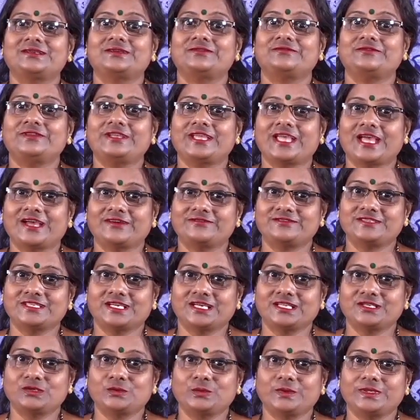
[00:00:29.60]
We have
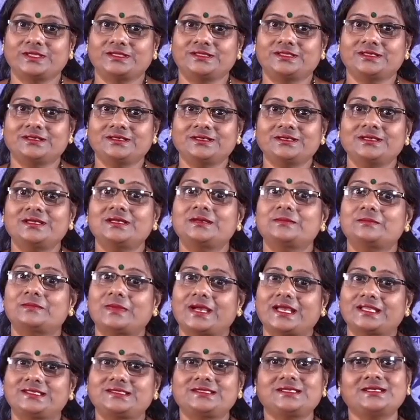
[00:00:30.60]
done with the
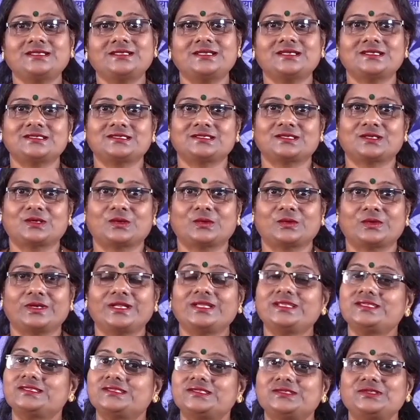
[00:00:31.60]
matter in our
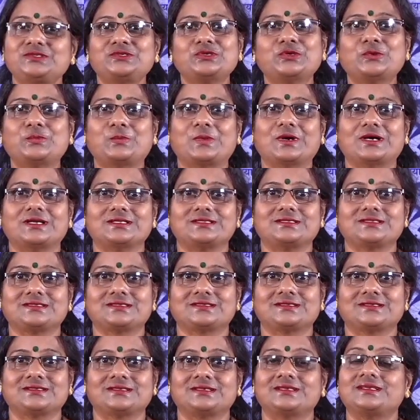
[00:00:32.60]
surroundings 2 parts.
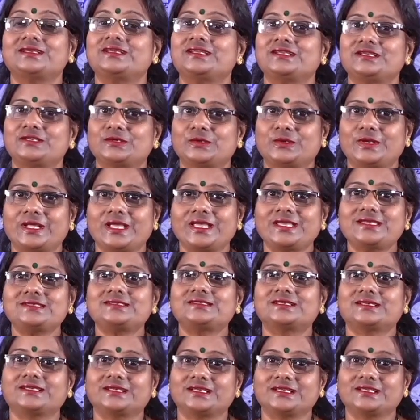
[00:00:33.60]
Today is
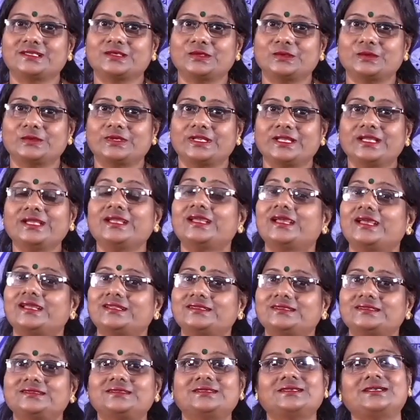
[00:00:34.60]
the concluding and
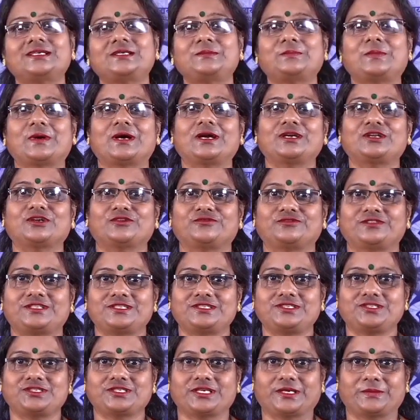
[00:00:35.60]
the third part of this
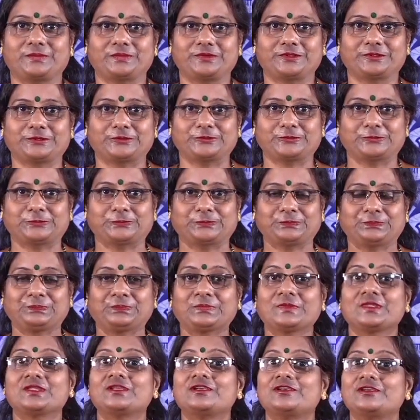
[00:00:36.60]
chapter.
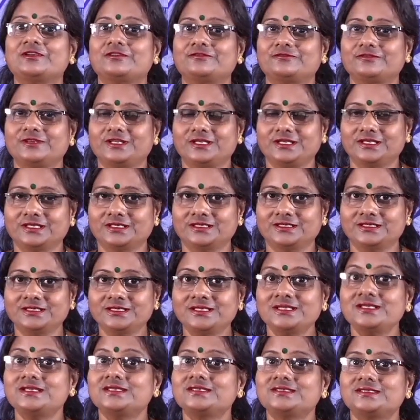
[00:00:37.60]
We'll learn
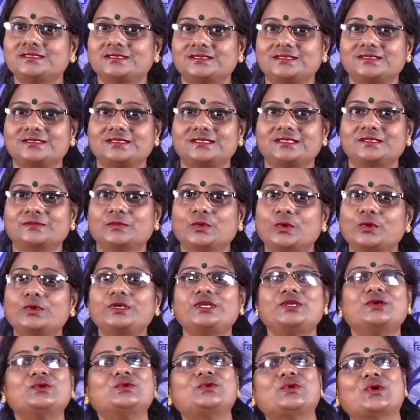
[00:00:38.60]
certain more
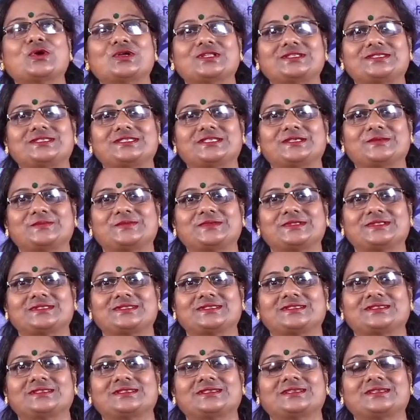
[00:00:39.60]
new concepts.